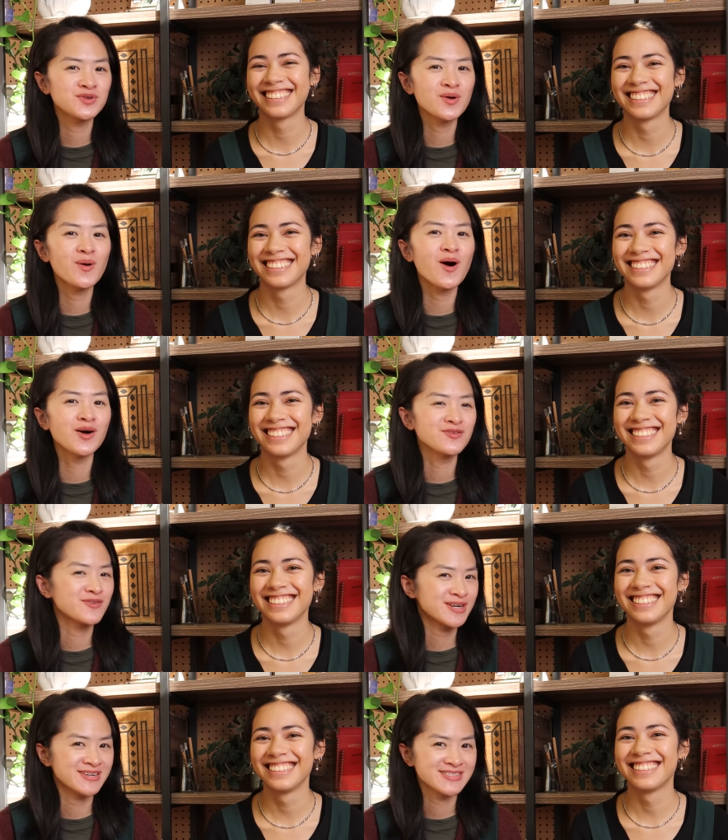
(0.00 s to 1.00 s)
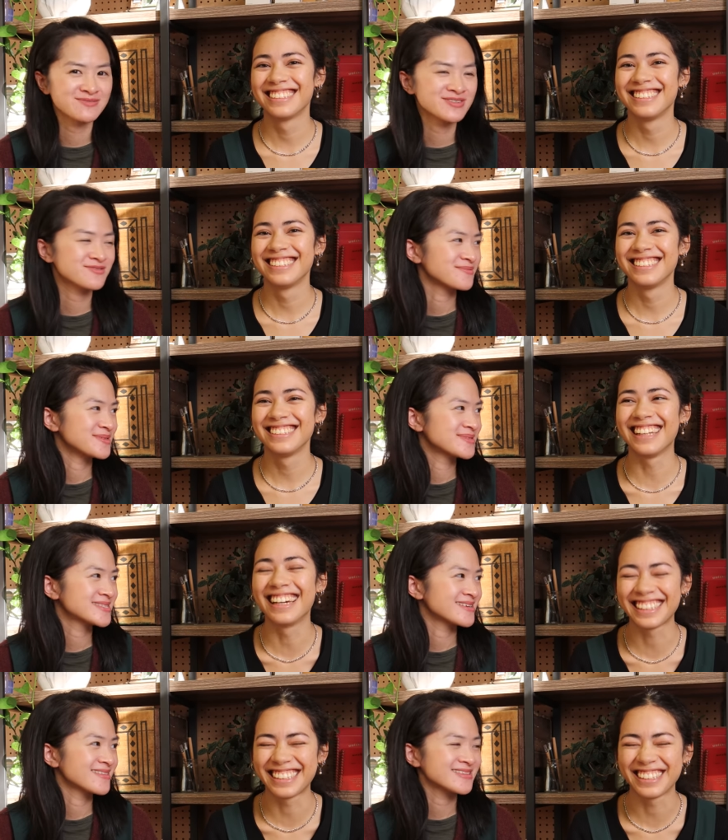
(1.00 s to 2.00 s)
Speaker 1: you know all of our customers from
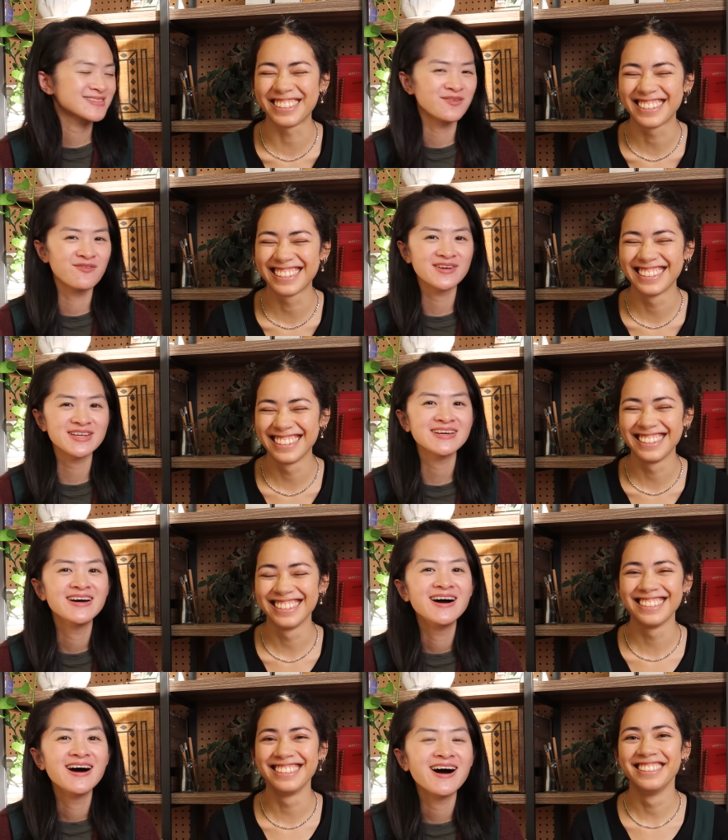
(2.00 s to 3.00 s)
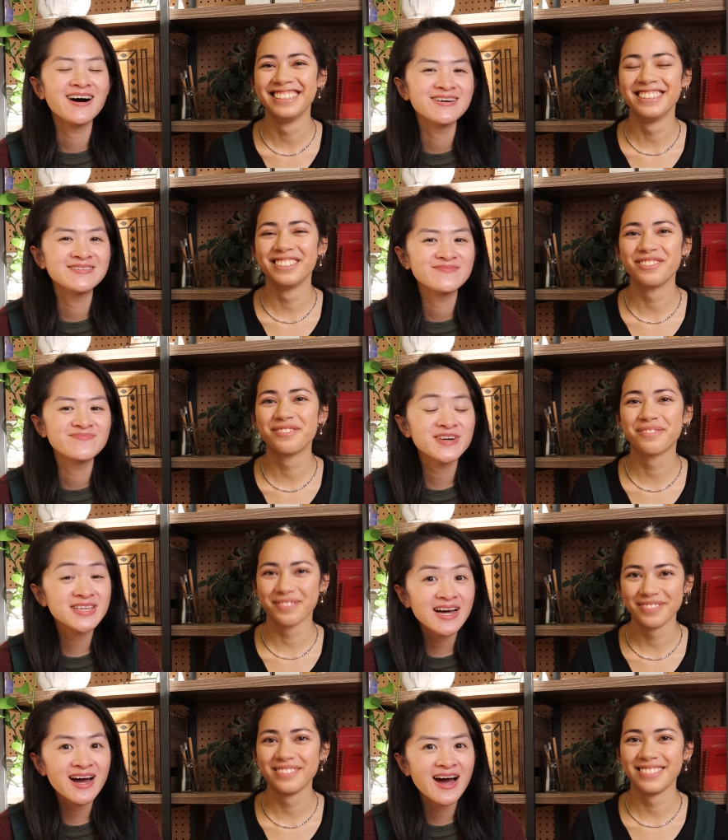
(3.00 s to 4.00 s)
Houston. That's so funny. Um,
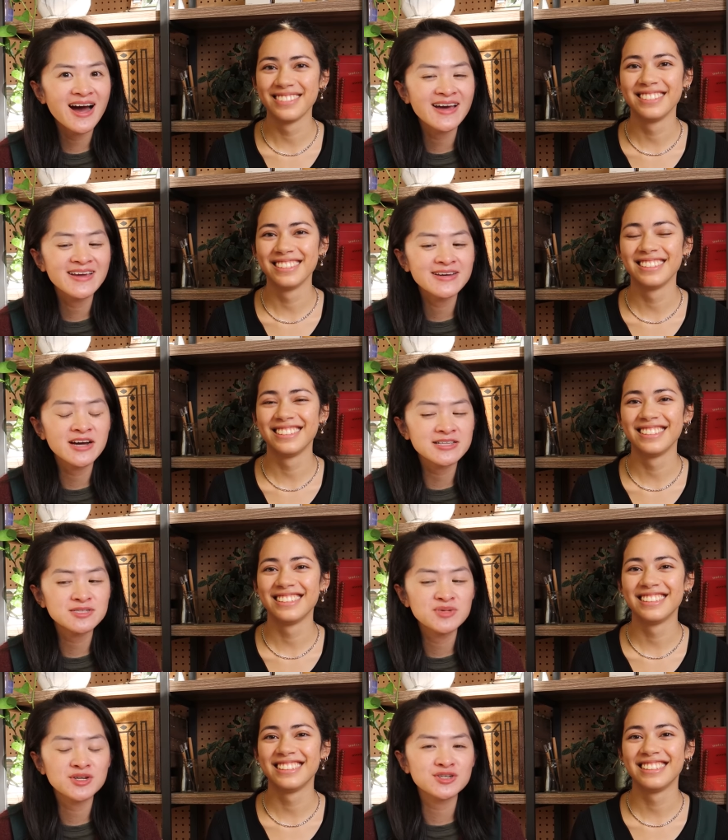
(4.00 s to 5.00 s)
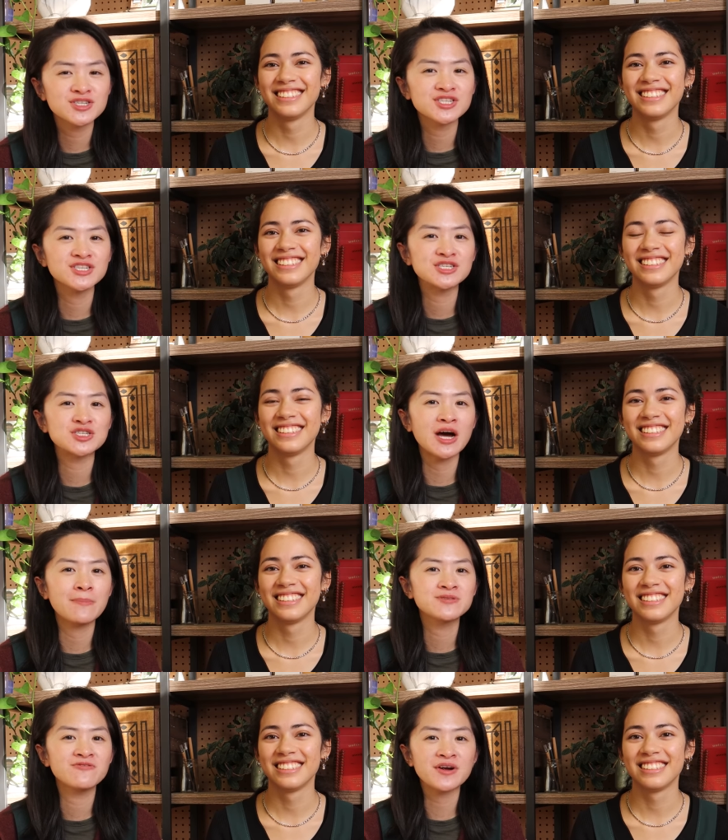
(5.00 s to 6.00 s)
but yeah, I got to meet her. She
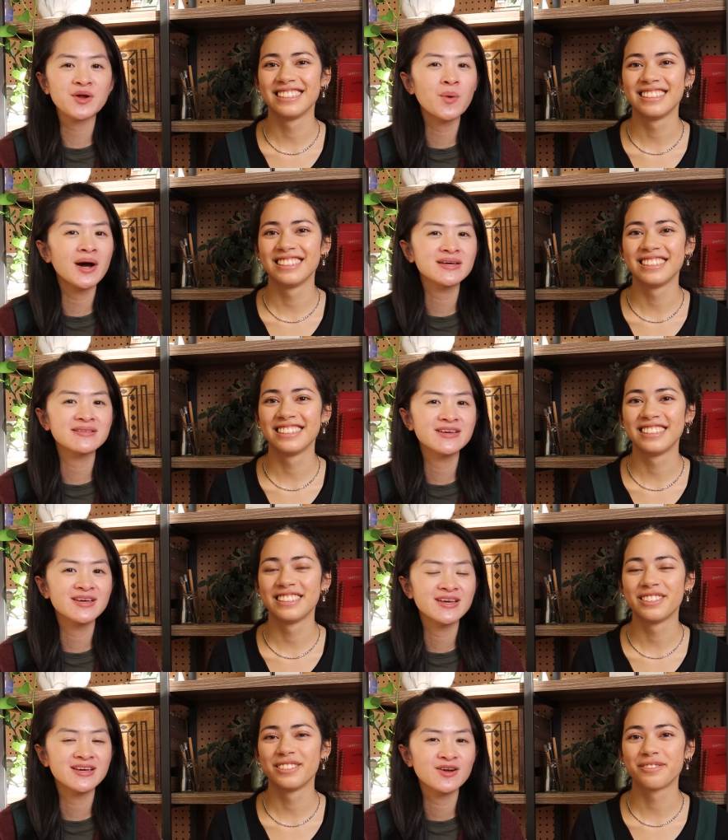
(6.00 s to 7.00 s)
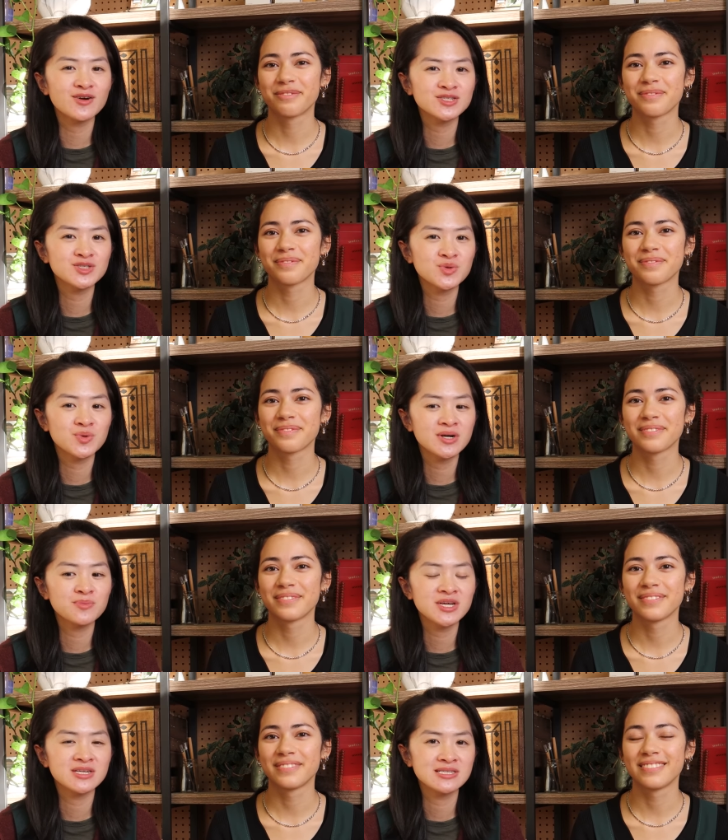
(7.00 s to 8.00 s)
shopped very quietly in our
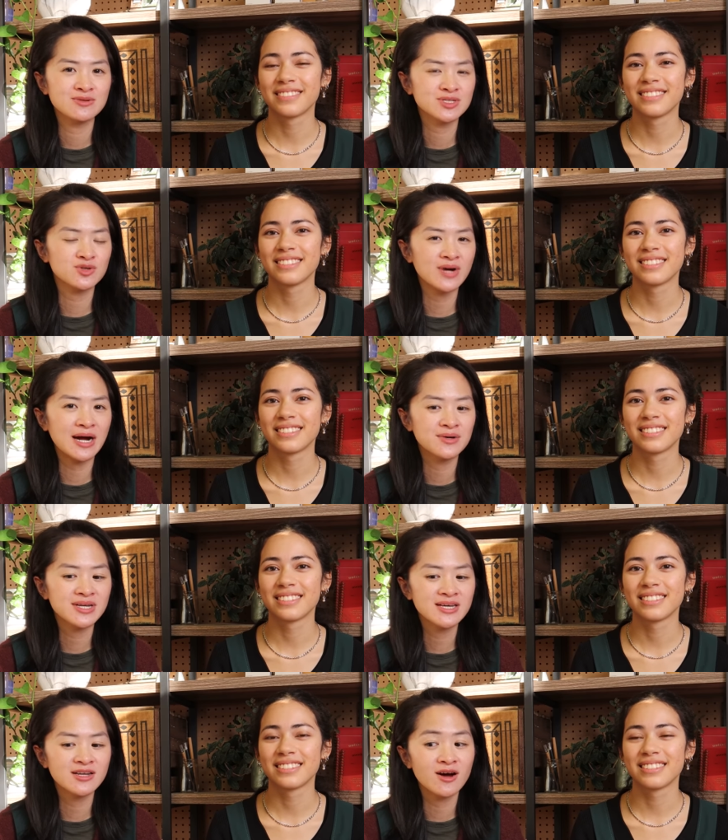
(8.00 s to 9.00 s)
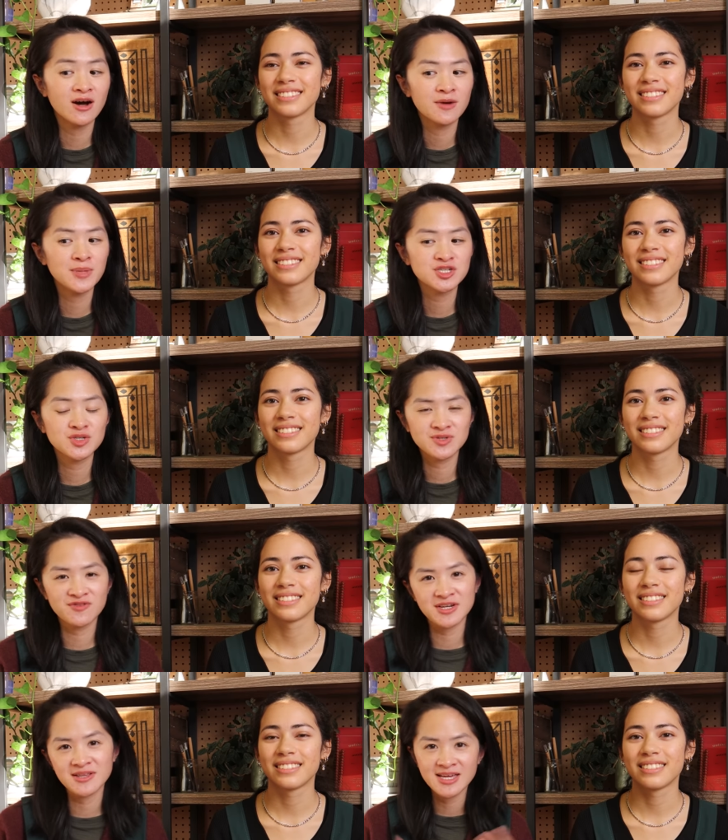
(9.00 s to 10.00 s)
store because it was crowded, um, and she
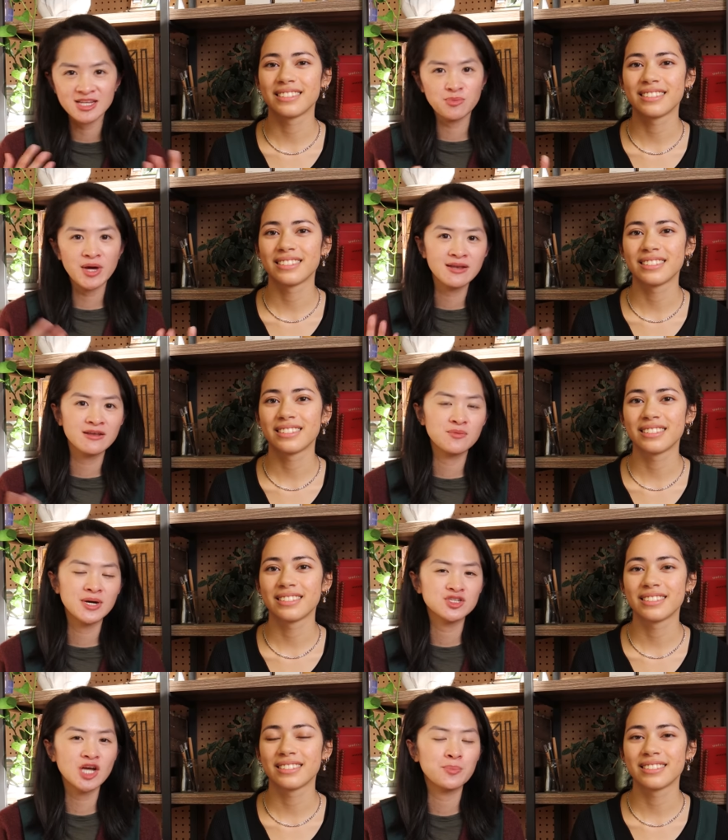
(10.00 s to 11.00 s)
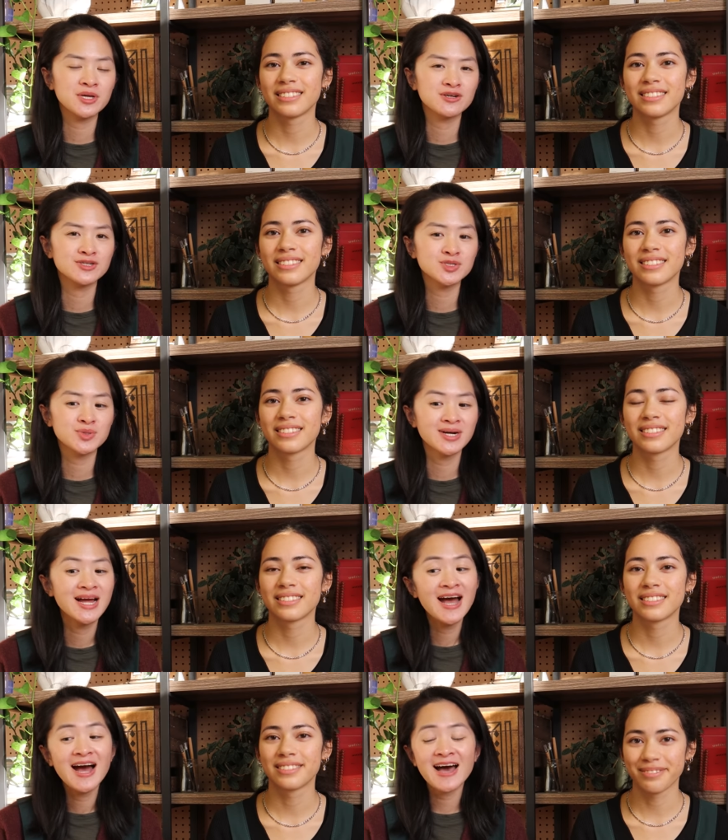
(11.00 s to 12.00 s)
was very like independent about shopping in our
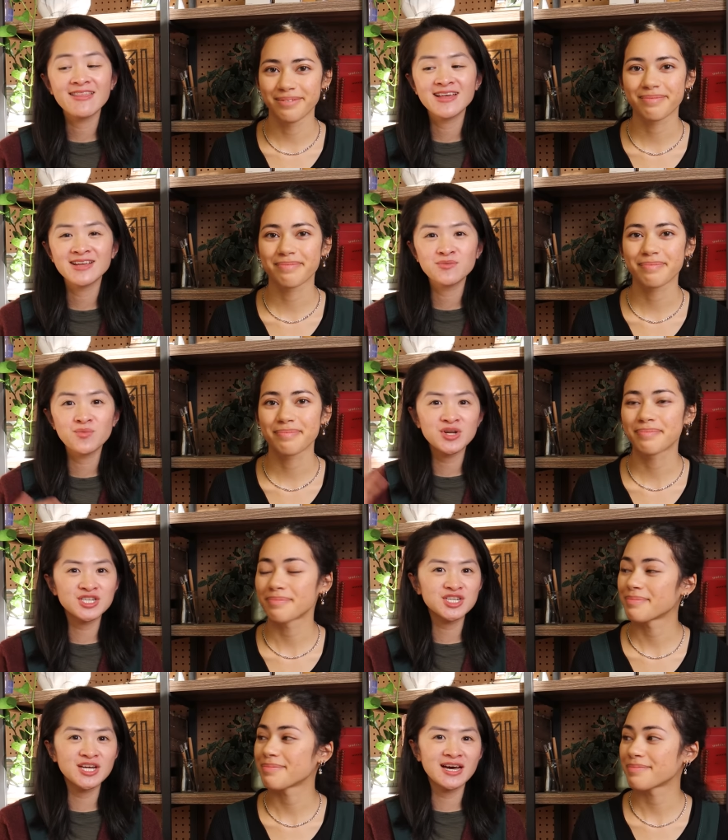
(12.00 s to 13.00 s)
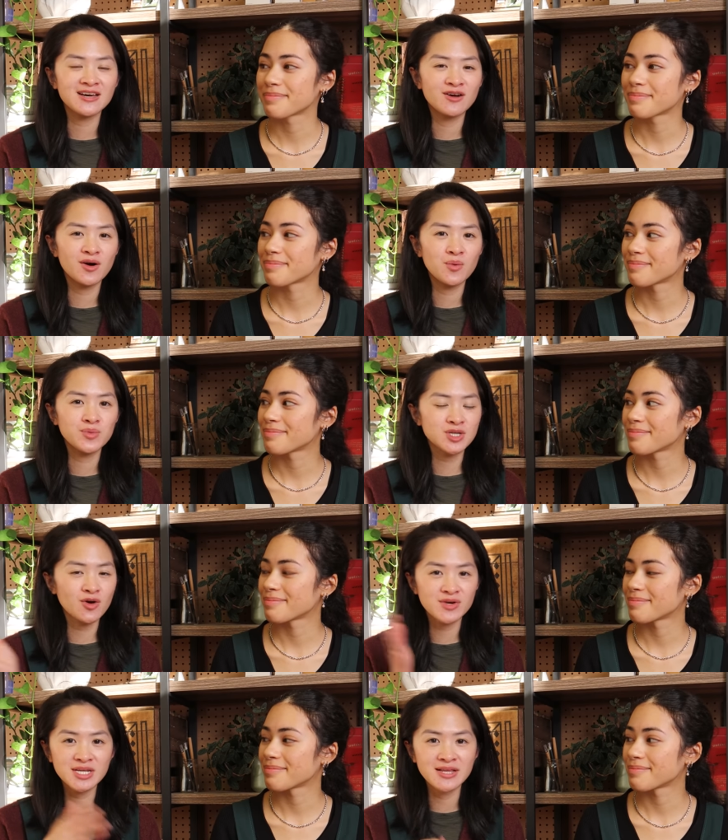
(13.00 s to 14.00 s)
store. And then when she had was
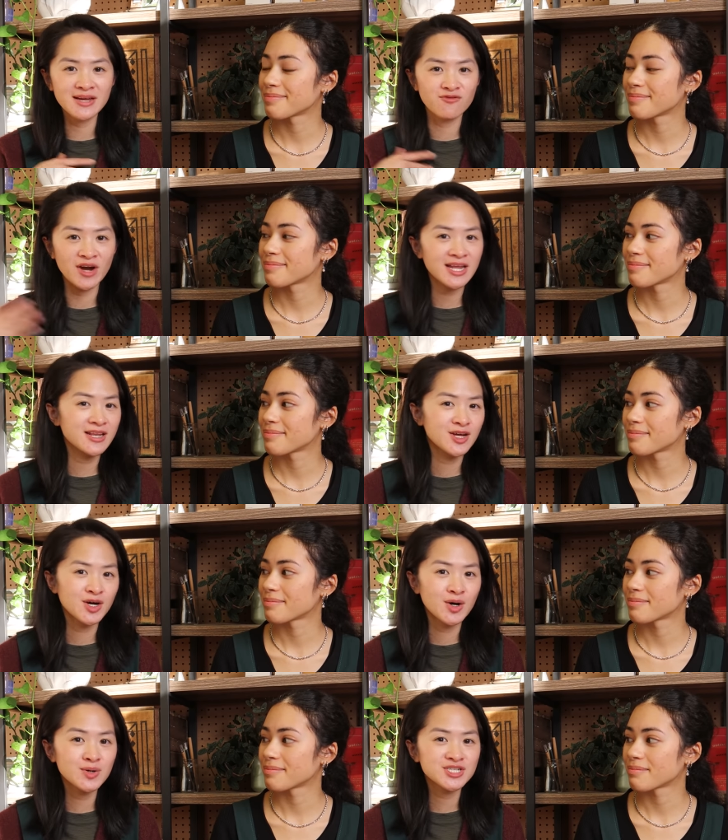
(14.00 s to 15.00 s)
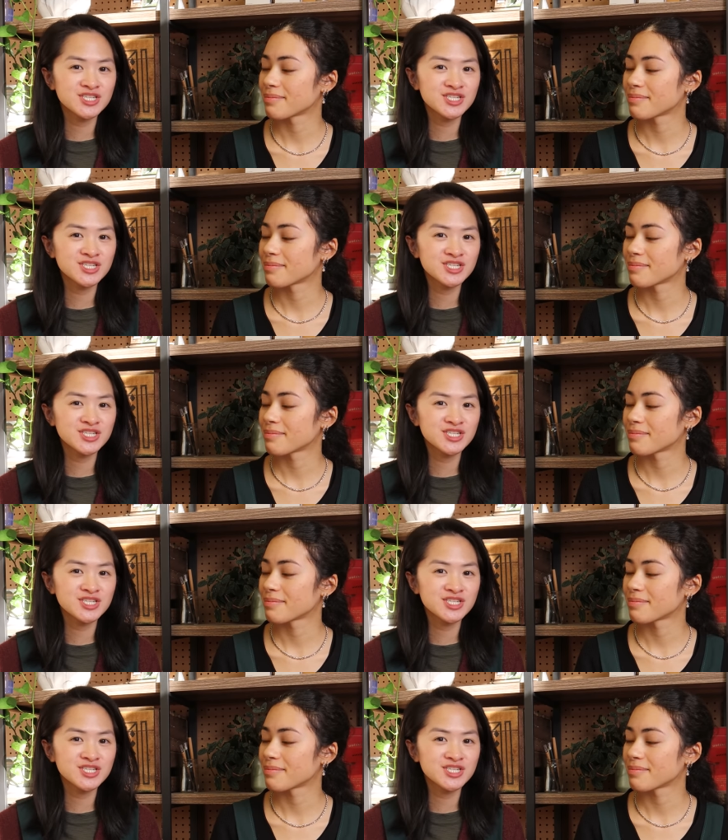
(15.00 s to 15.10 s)
already like ready to go,